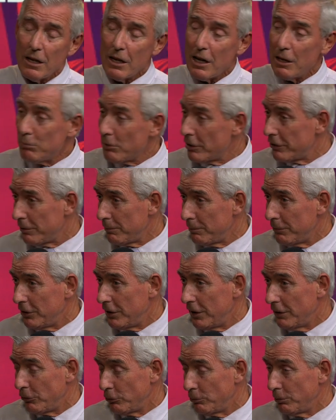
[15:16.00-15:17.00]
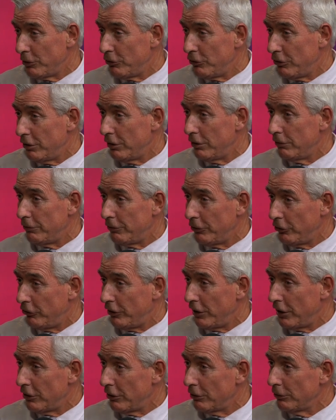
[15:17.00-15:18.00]
I want them to give a return for
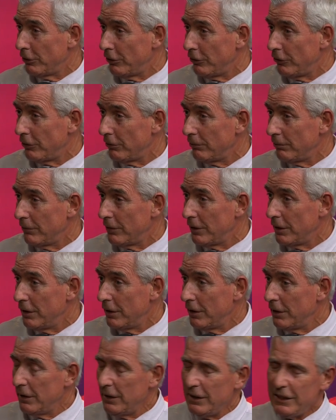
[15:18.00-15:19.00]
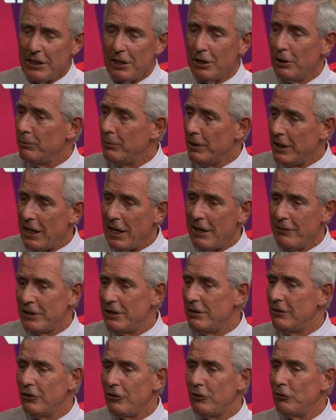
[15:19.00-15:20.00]
shareholders. Mm-hmm. You know, and we
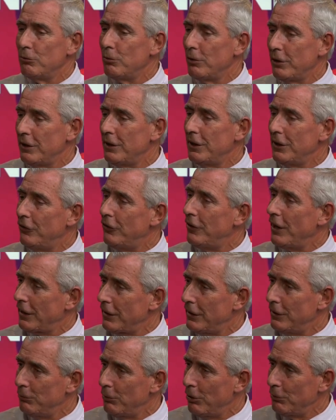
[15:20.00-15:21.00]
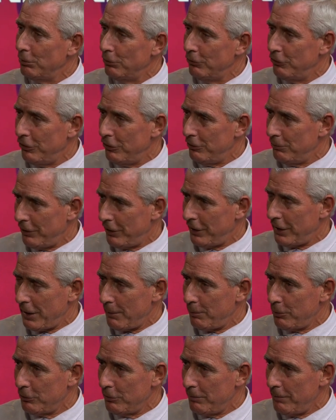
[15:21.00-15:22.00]
haven't sorted exactly what we'll do with
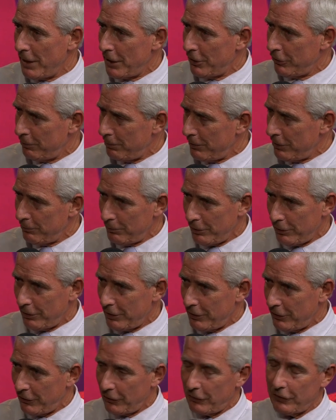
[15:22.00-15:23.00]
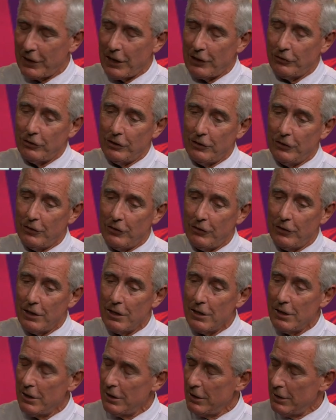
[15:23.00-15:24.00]
capital management. We're in discussions
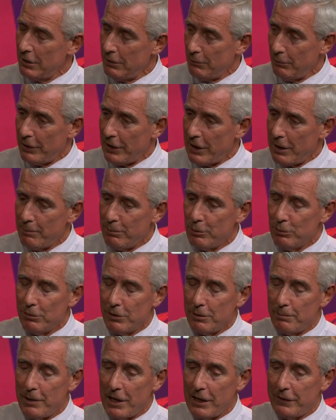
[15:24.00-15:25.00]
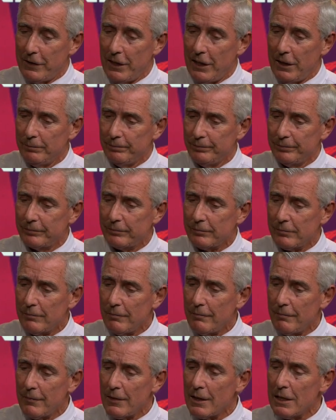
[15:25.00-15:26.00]
with our board about that.
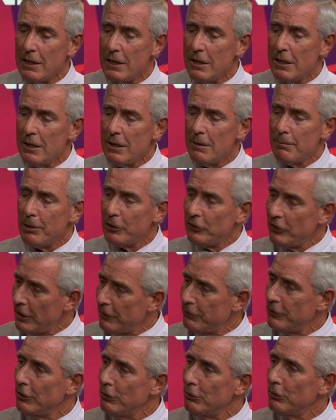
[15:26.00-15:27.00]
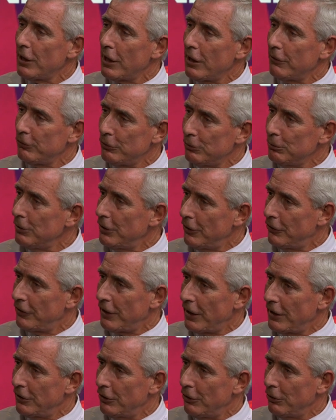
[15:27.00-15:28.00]
But you have to look after all your
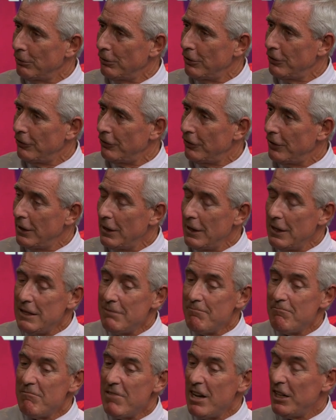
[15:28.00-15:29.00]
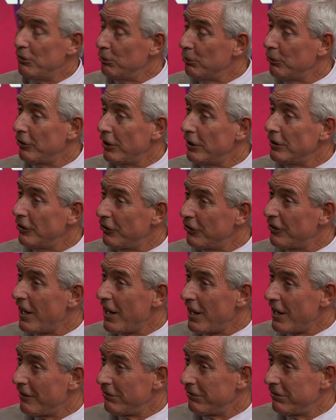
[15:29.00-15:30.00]
stakeholders and also your
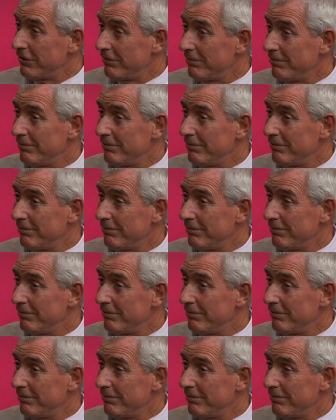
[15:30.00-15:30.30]
staff.